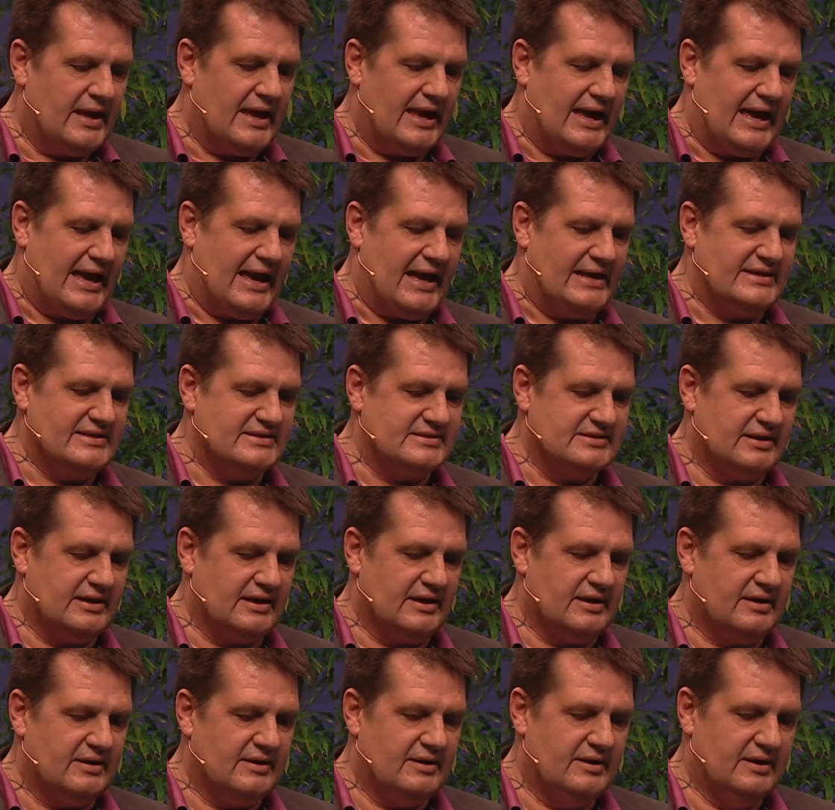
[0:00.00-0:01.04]
And
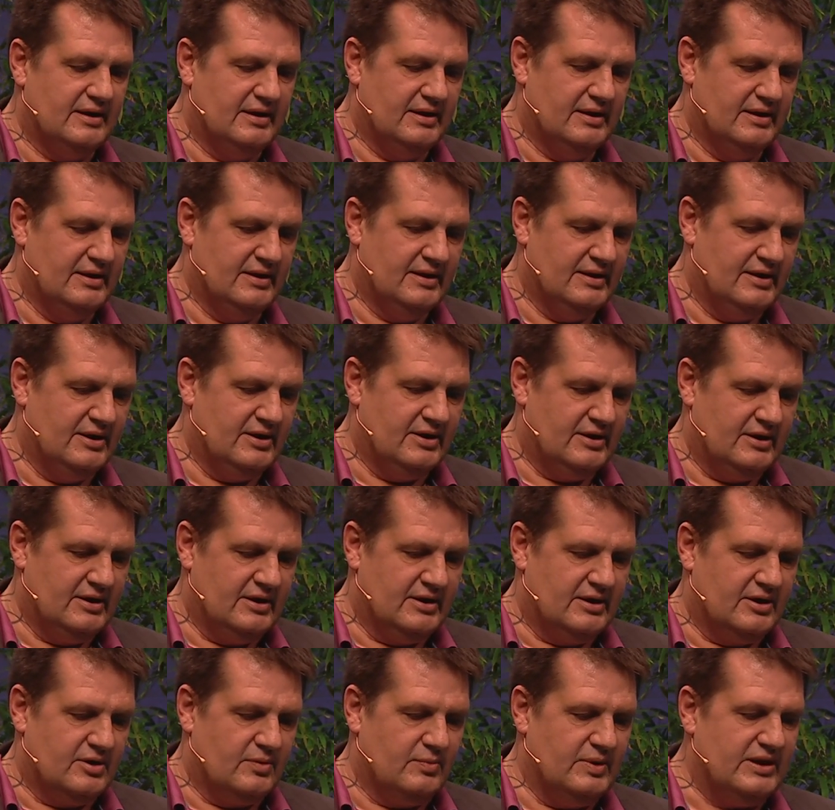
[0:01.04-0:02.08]
uh,
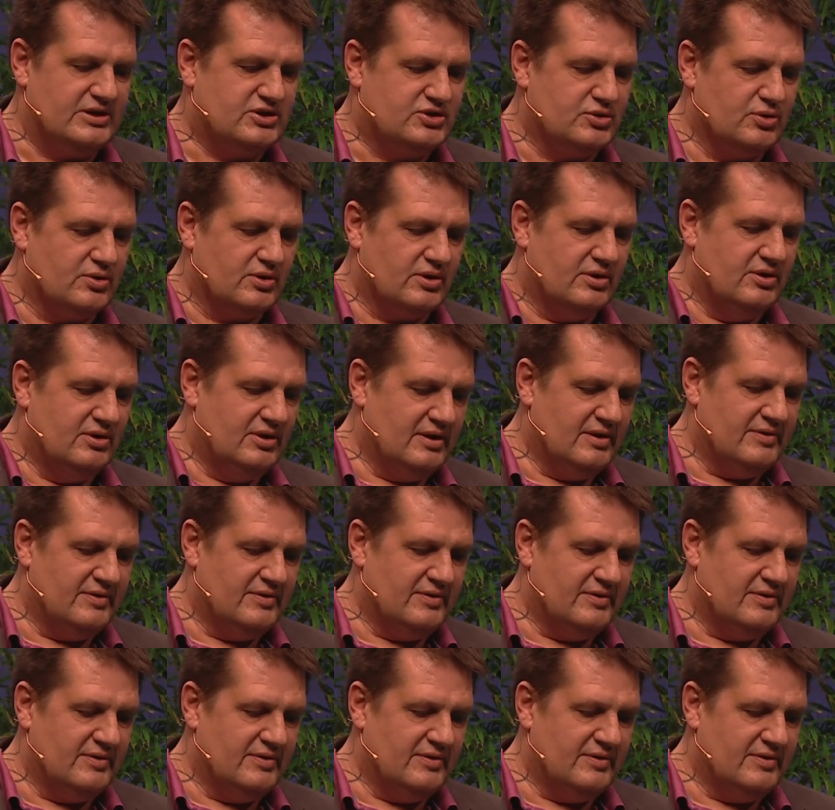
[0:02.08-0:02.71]
we took